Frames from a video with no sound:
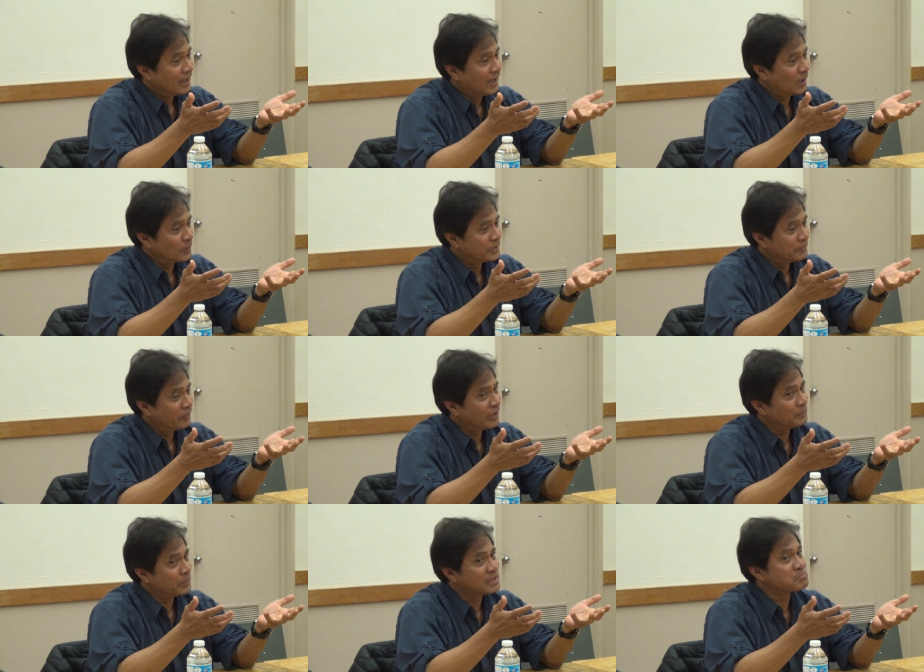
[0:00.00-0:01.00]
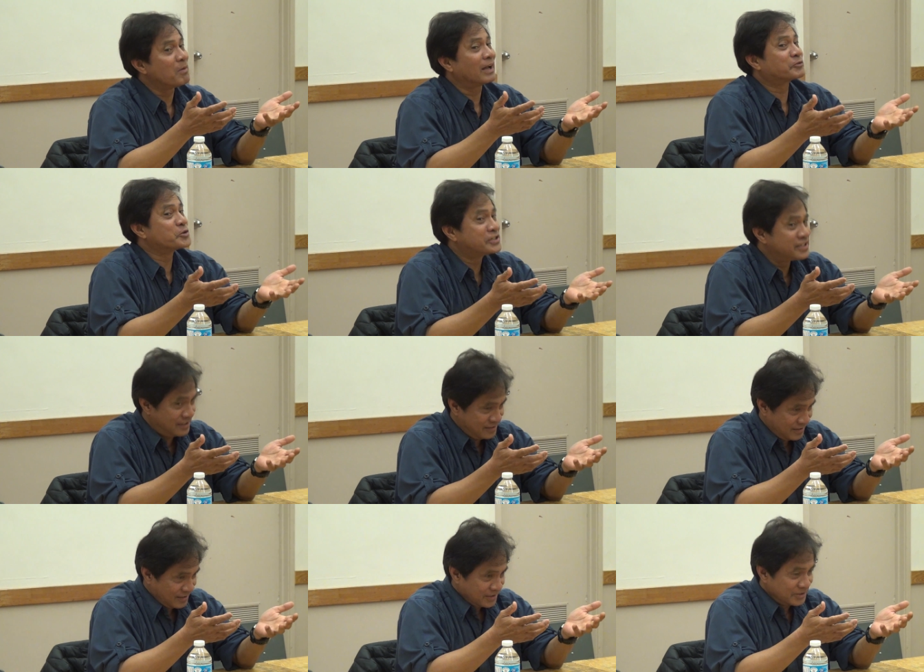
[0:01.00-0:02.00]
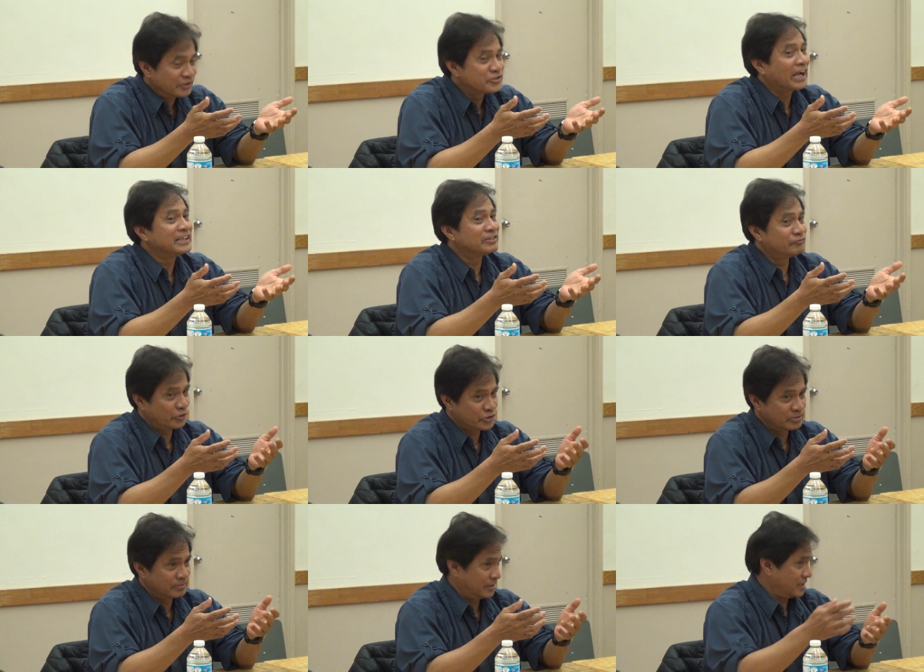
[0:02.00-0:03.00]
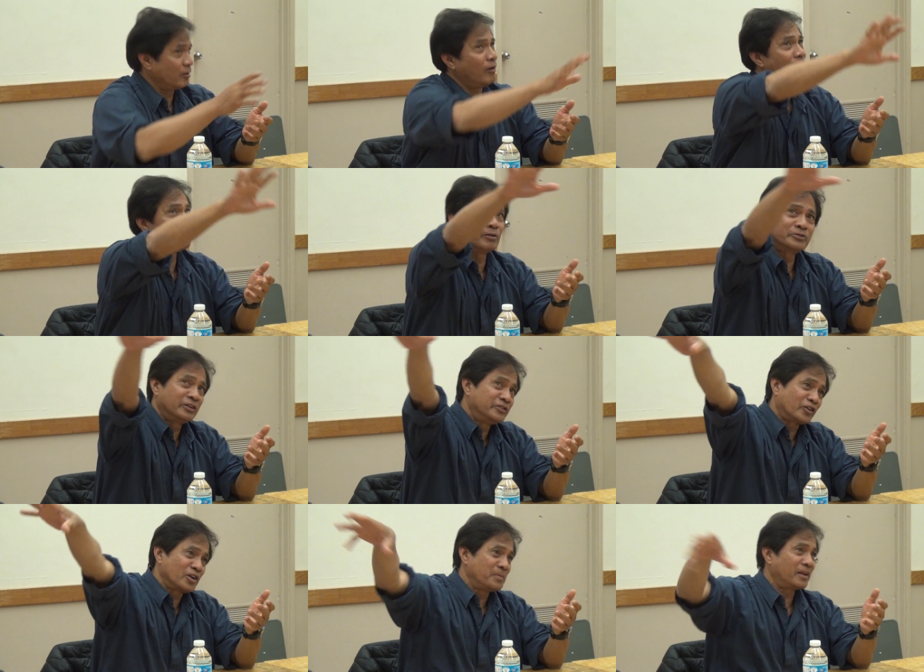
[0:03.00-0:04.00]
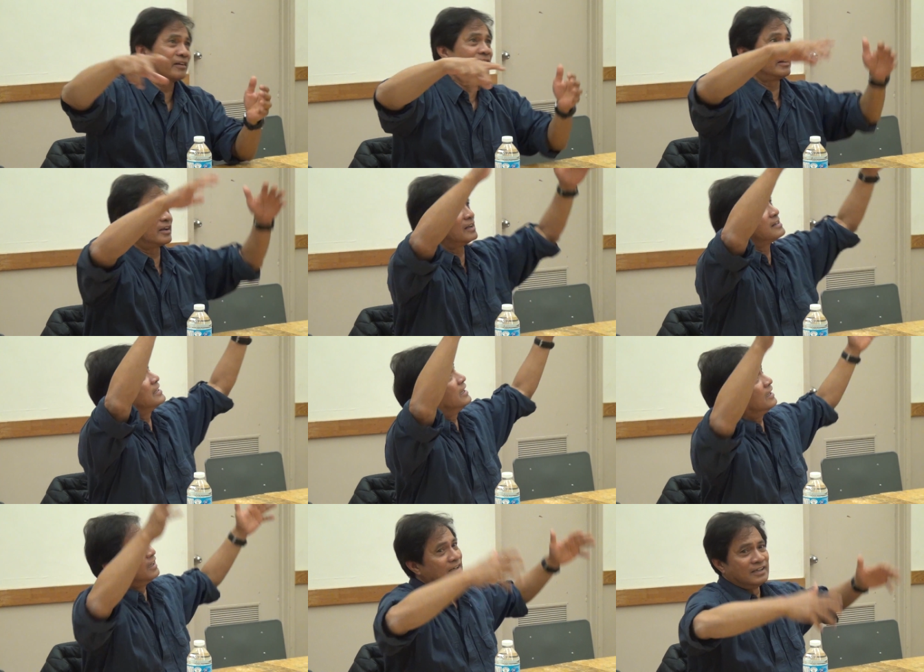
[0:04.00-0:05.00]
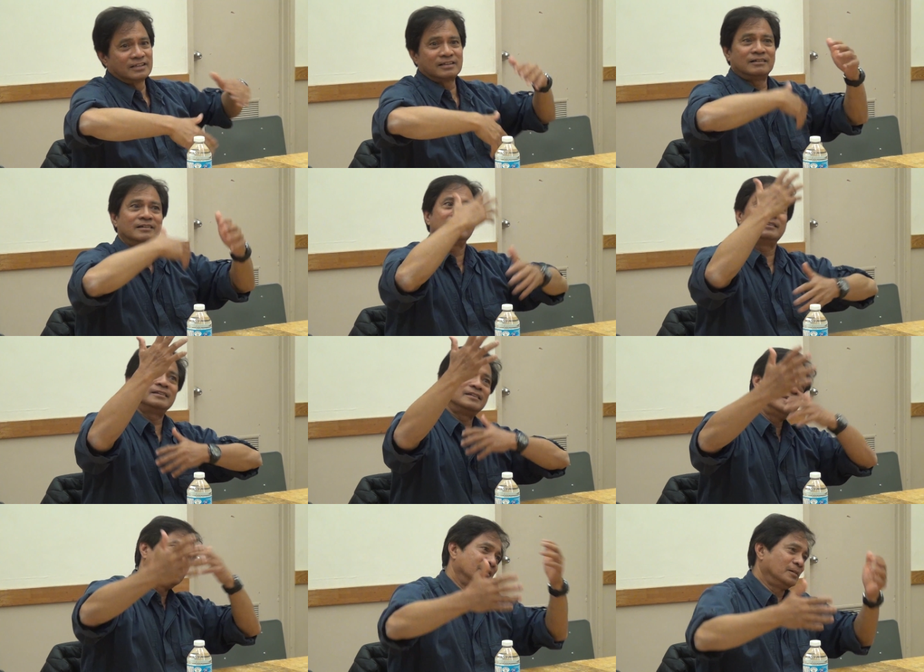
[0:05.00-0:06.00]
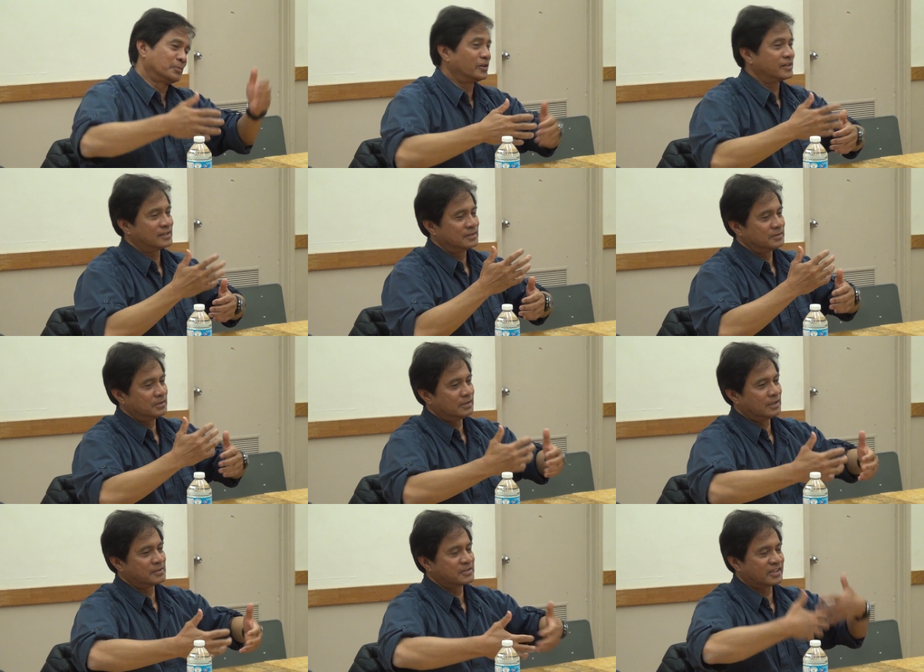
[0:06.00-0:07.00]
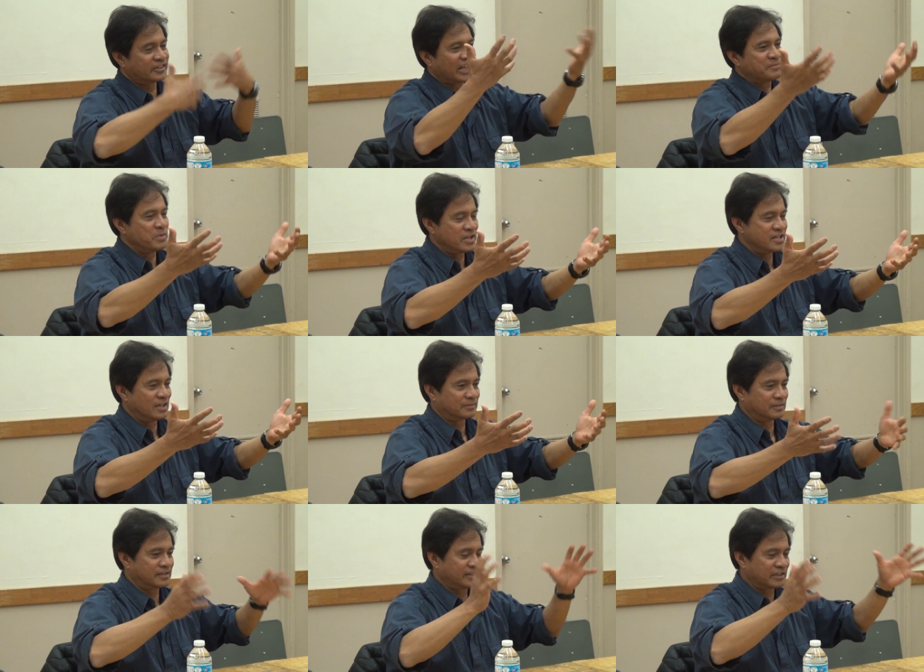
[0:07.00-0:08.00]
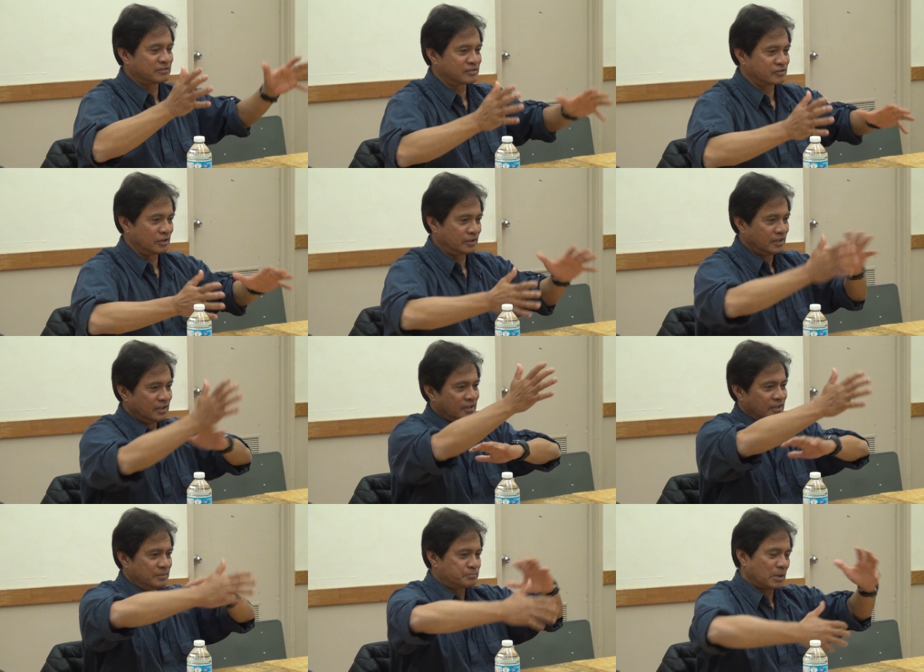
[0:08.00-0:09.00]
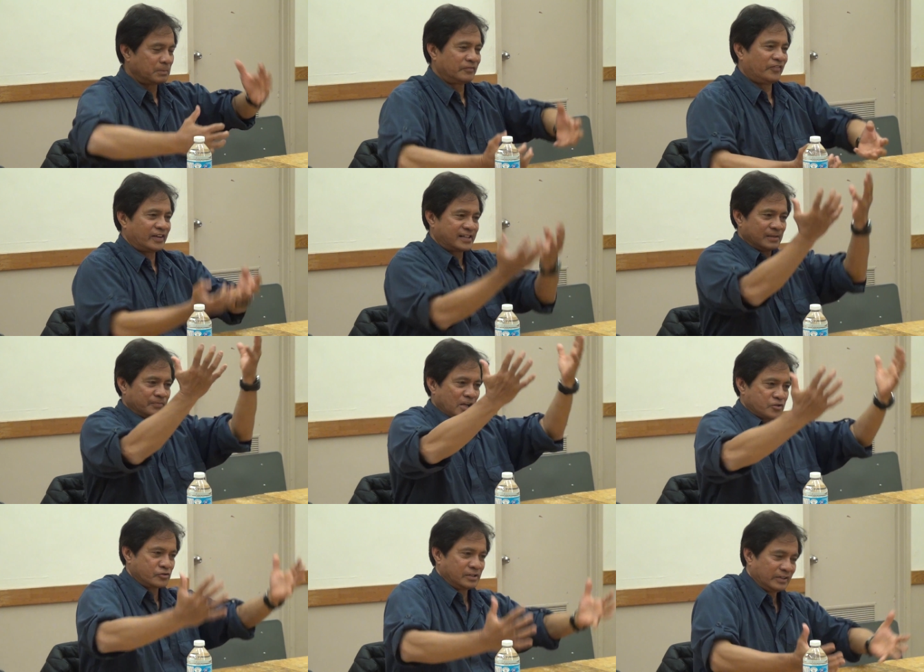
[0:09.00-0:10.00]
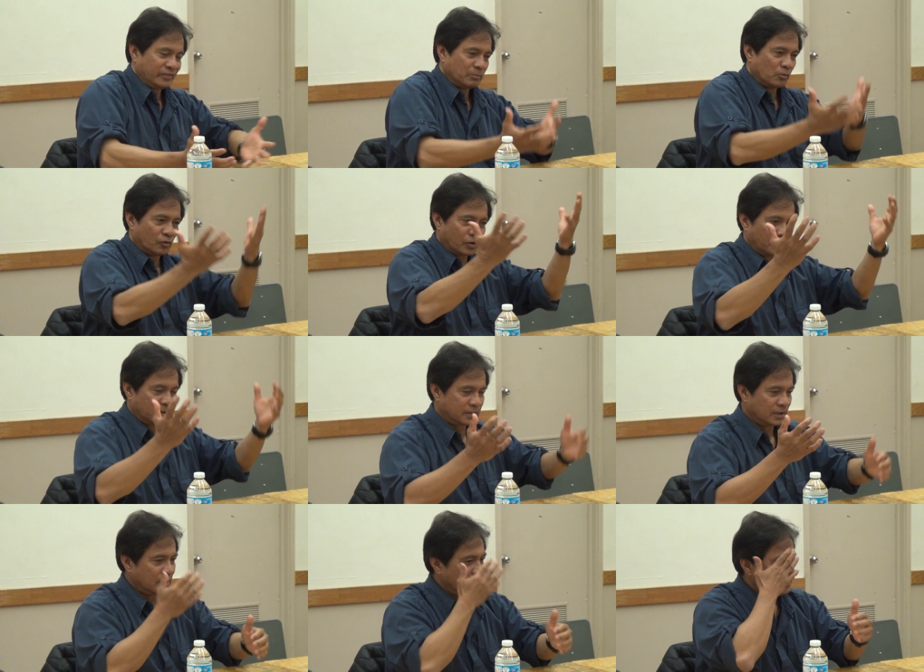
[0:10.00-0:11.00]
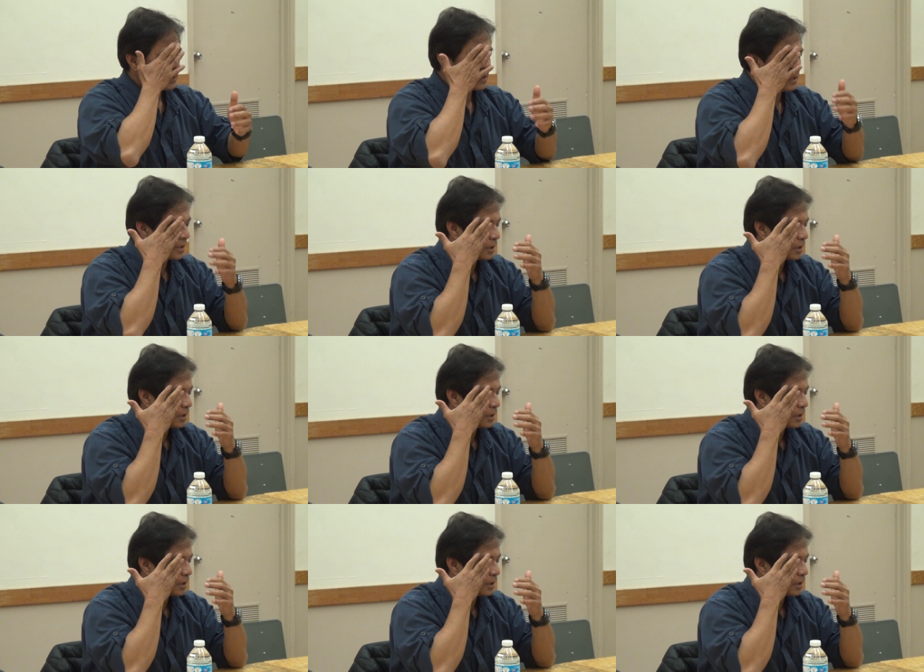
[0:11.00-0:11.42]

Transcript: how the Philippines maltreated the Chinese fishermen. It's all on the documentary, you can see it. So, of course, the state media, of course, state control it probably fast attack even more, but that's the